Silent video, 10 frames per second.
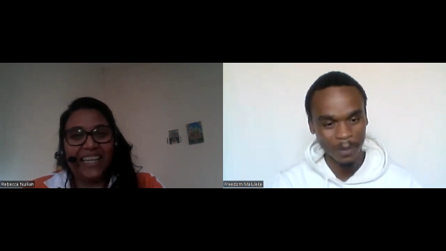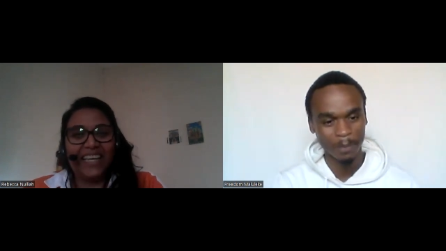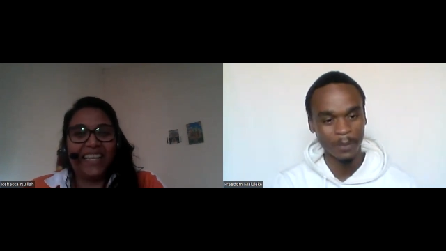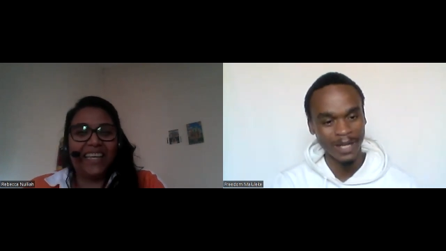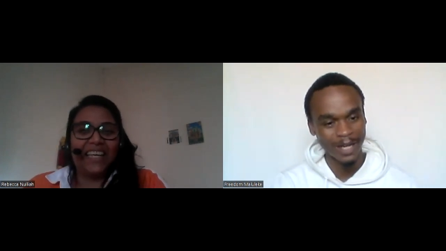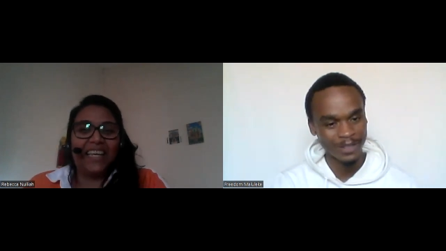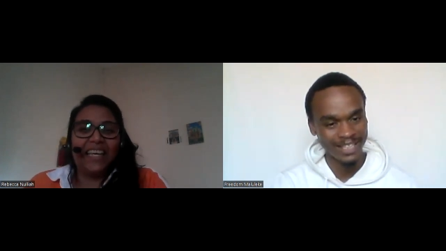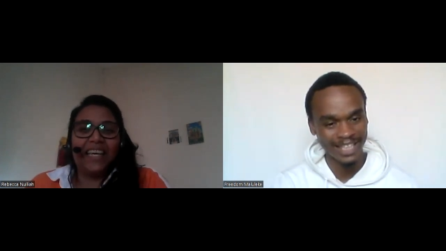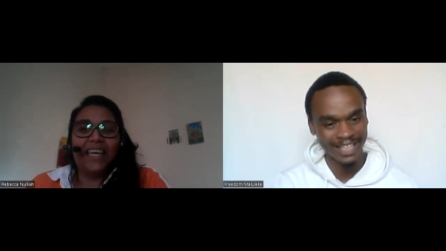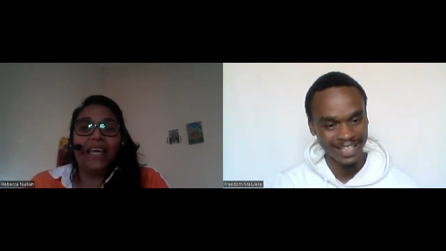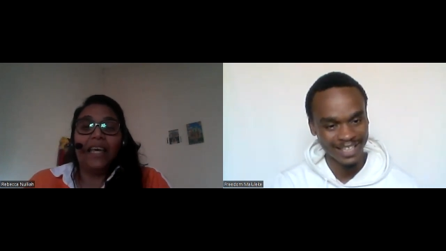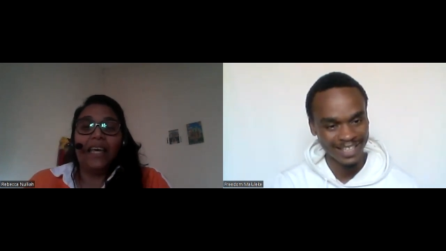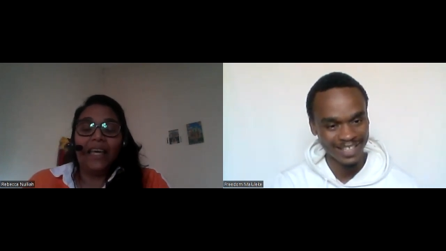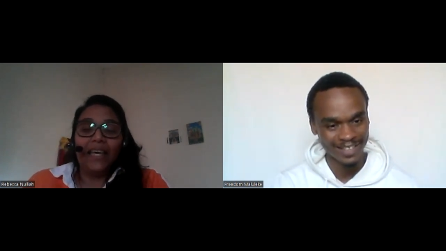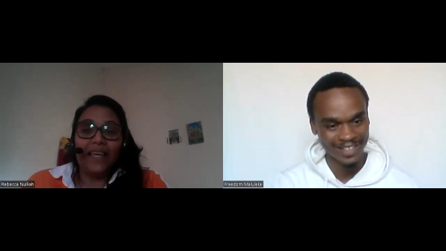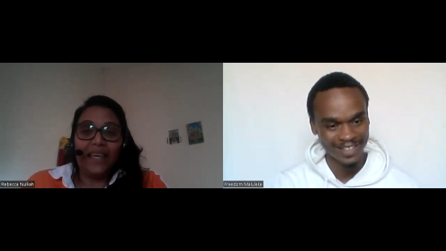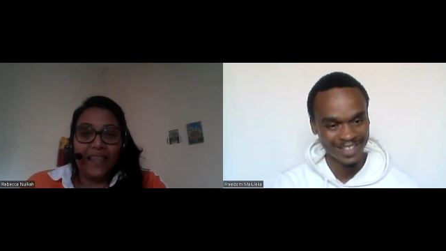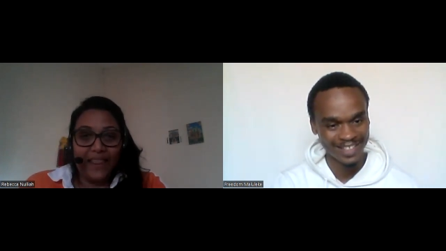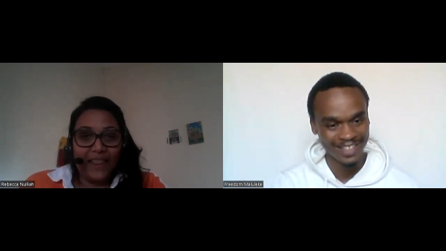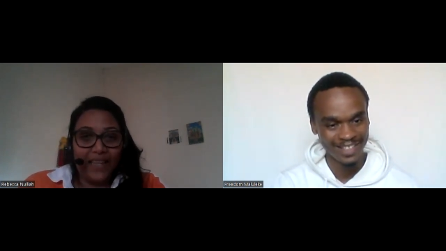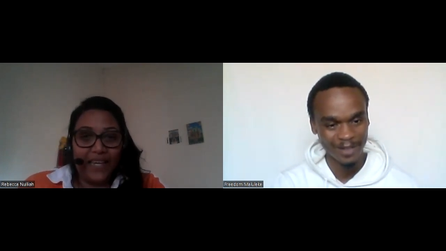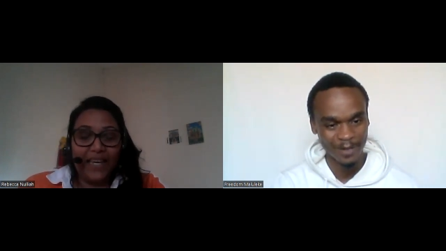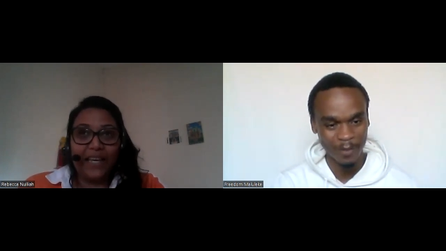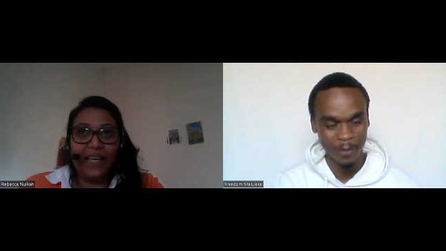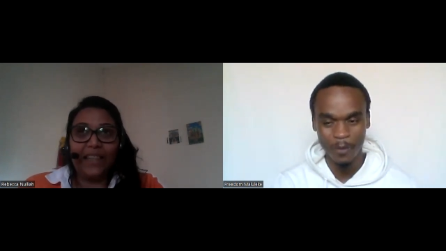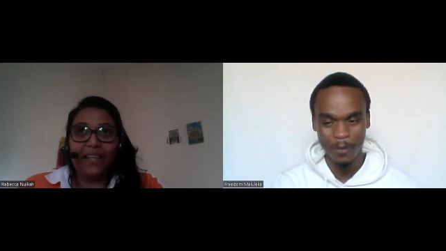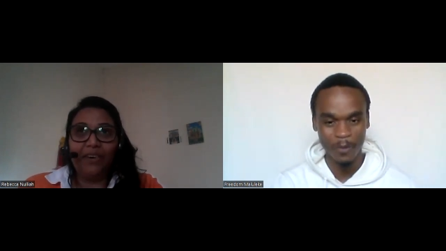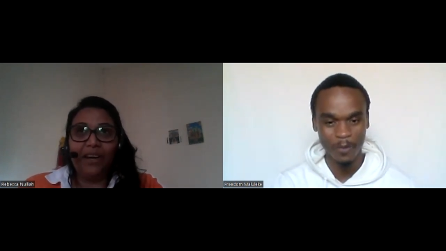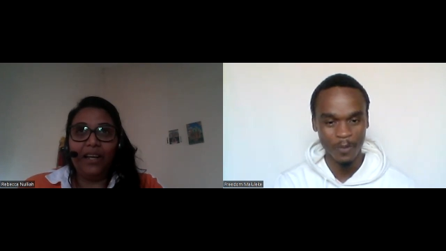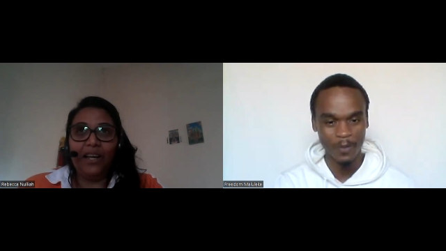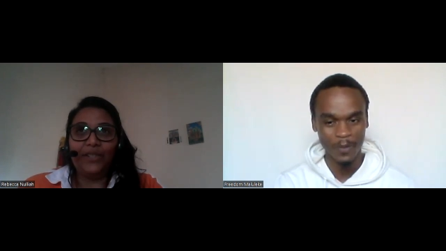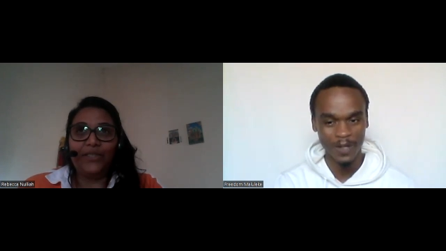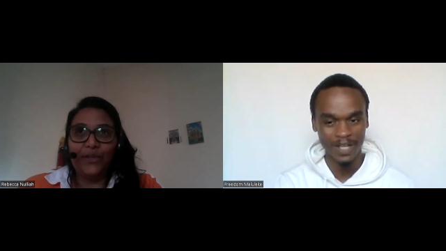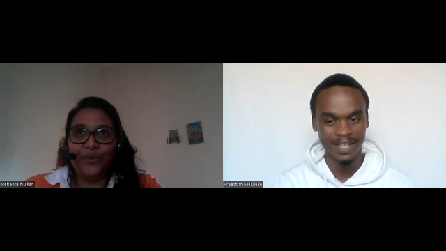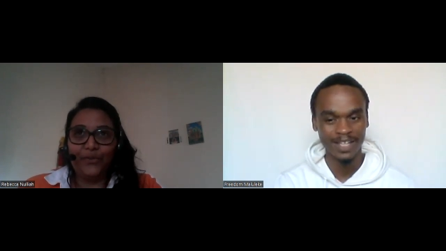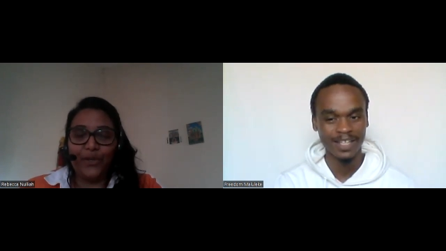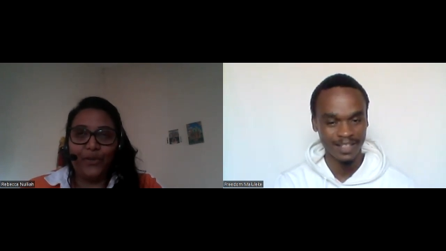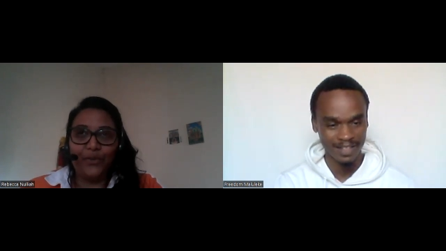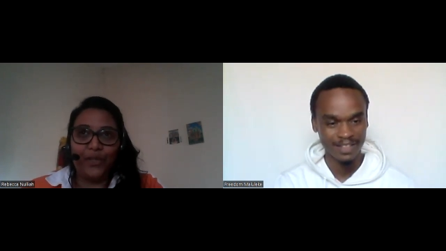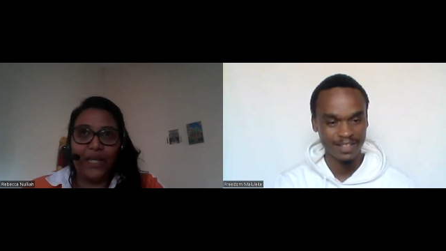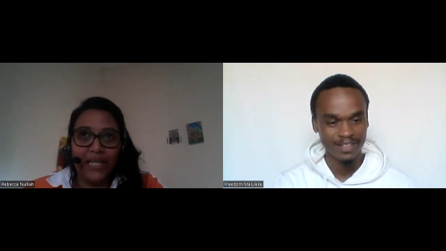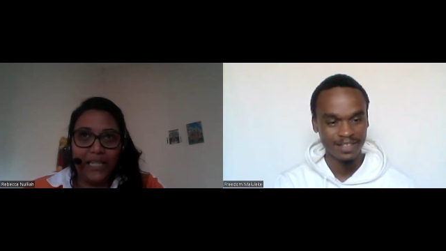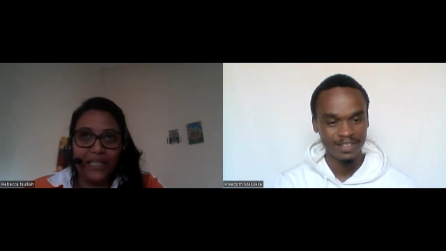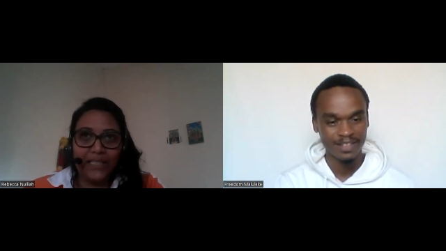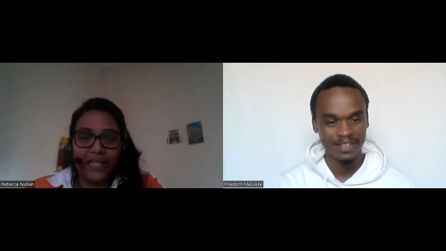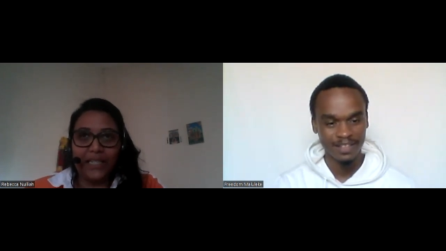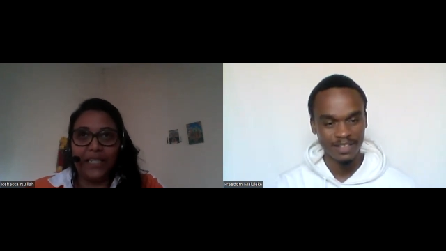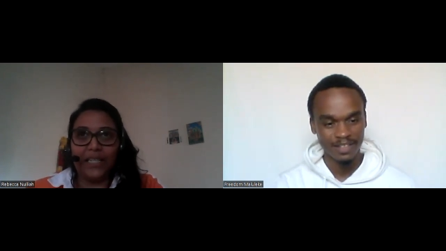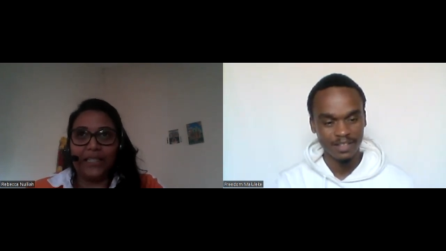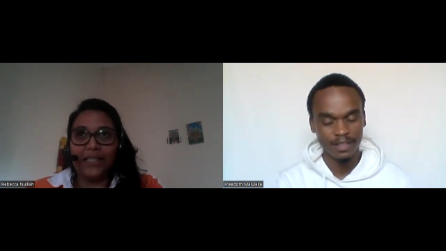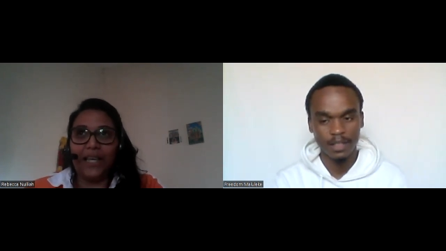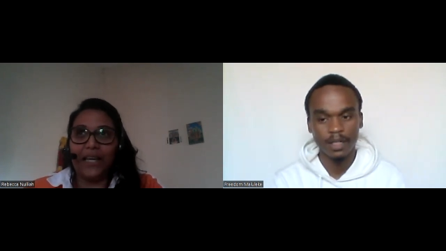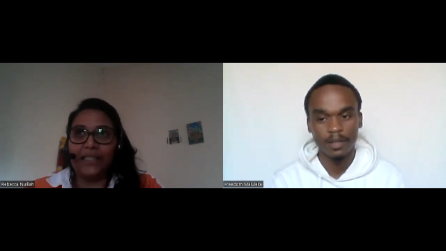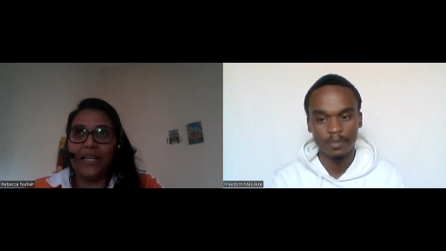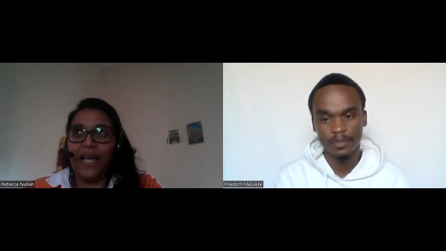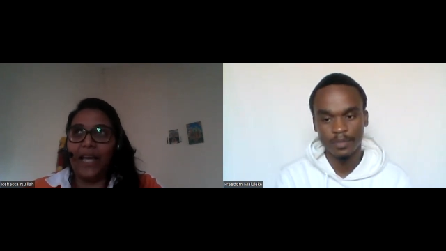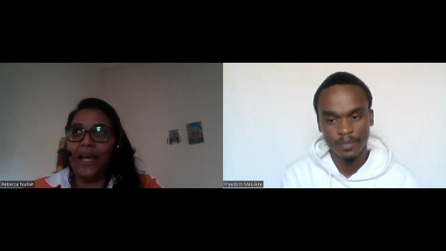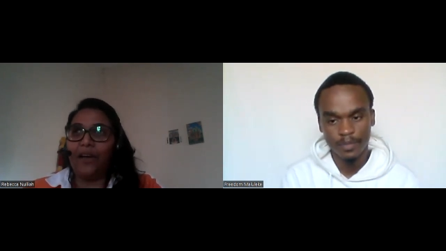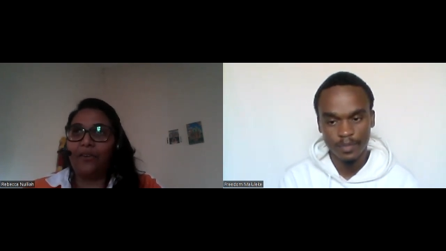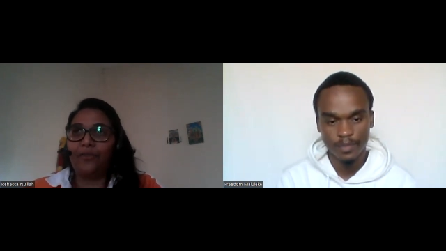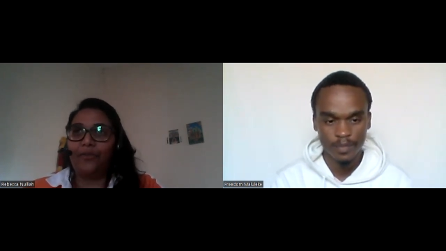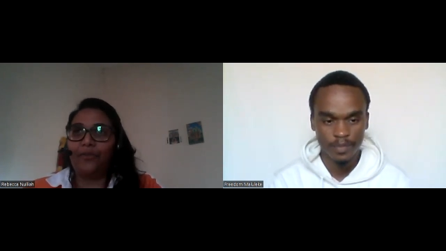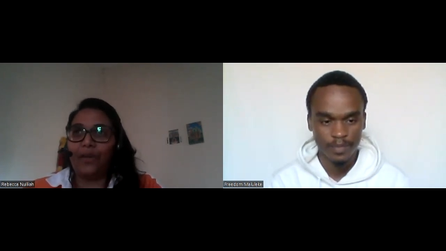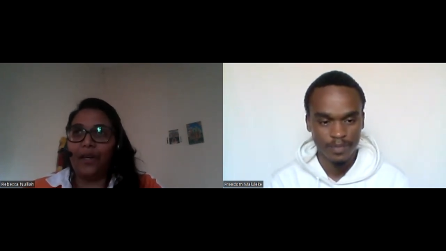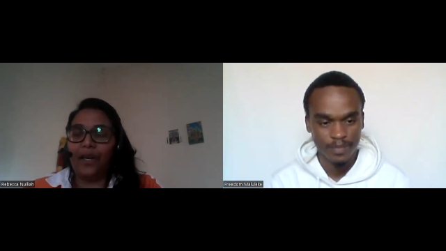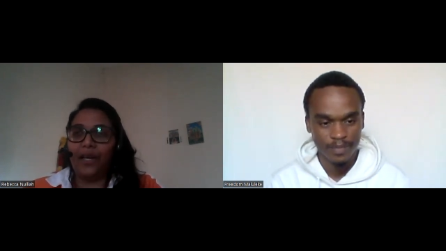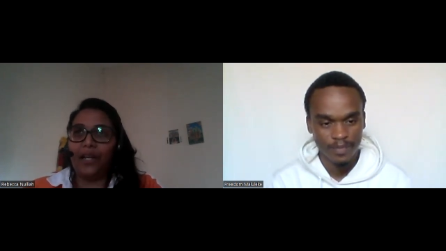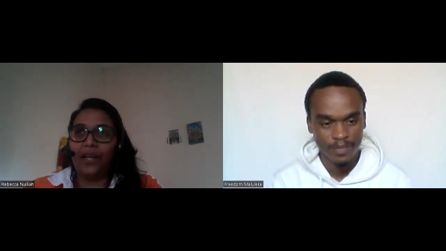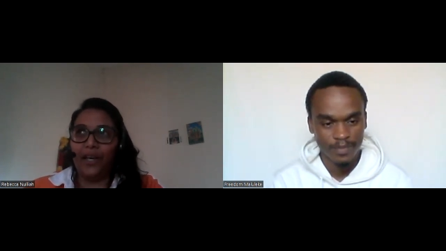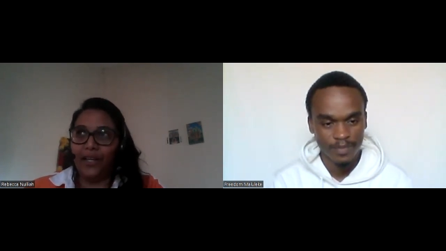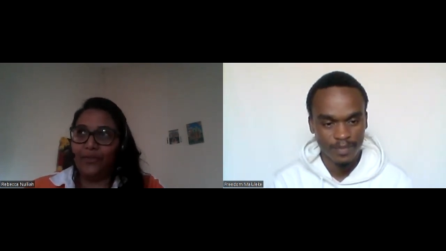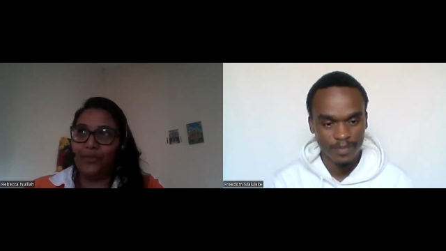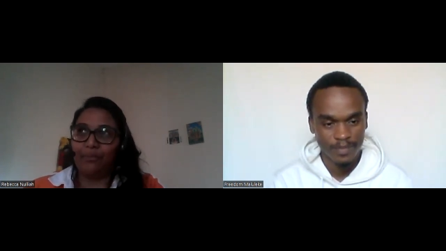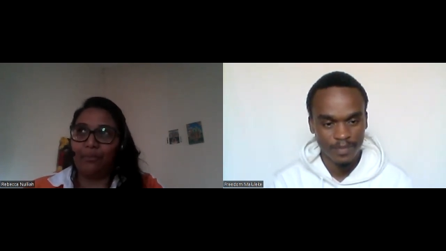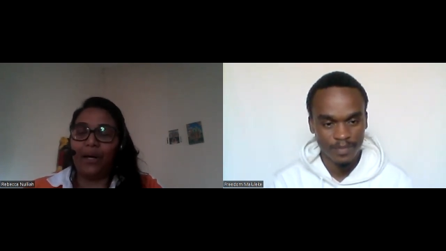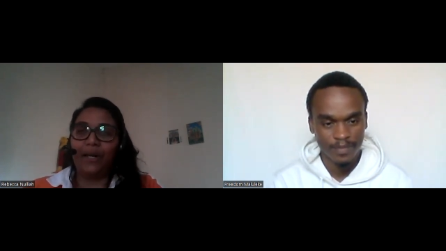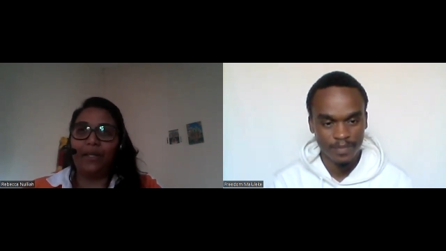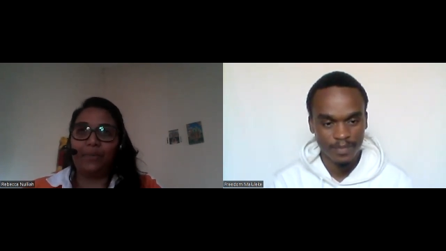Speaker 1: people out there?
Speaker 2: Yeah, there mm. are a lot of, of healing techniques that yeah. I have uh, learned from my